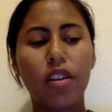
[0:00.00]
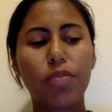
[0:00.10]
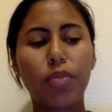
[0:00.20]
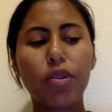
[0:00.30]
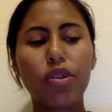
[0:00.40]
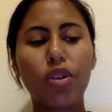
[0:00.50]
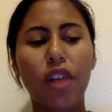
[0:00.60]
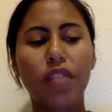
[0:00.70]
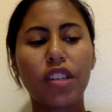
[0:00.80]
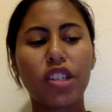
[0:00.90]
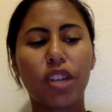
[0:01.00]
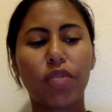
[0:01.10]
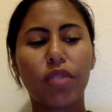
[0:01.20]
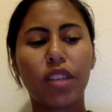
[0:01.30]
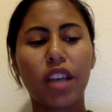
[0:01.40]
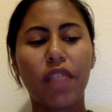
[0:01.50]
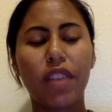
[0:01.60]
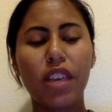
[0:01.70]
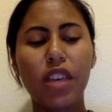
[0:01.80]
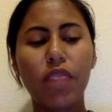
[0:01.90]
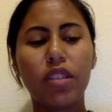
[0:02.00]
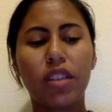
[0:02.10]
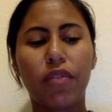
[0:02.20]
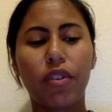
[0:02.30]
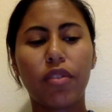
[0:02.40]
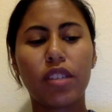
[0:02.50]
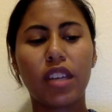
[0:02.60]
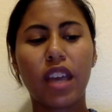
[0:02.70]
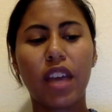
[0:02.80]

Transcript: Sports are often generally of equal difficulty